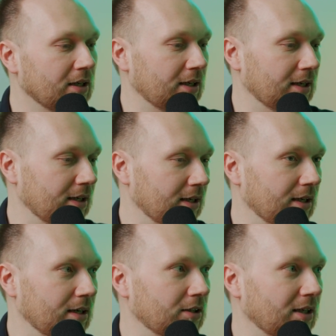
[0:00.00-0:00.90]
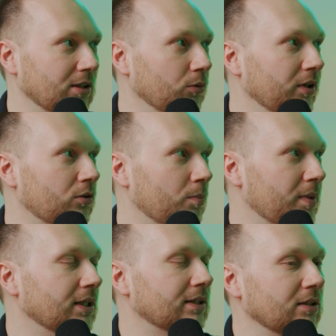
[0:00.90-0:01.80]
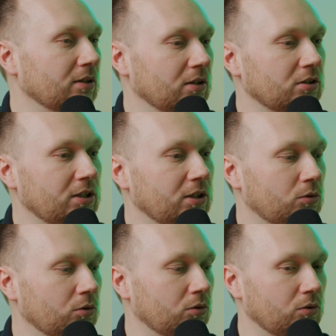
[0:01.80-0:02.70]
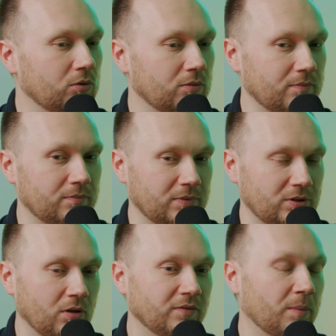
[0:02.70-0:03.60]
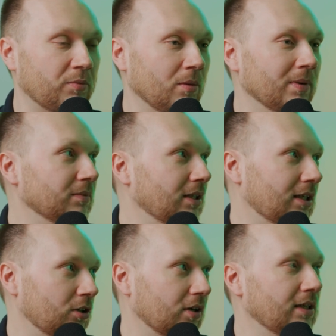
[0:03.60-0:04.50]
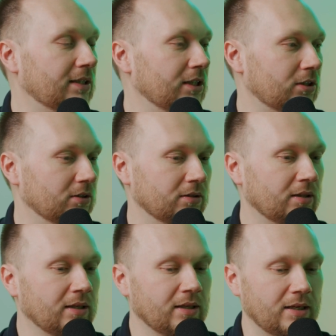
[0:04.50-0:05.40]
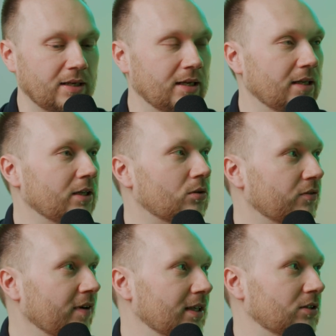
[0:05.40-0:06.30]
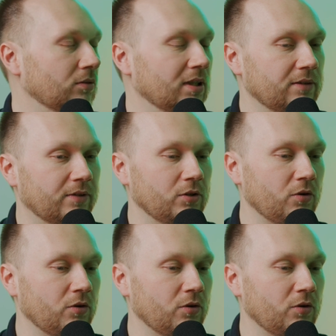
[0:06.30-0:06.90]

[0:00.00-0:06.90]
Rather, we need to pick the technology to solve the problem that our organization need to face, to deliver new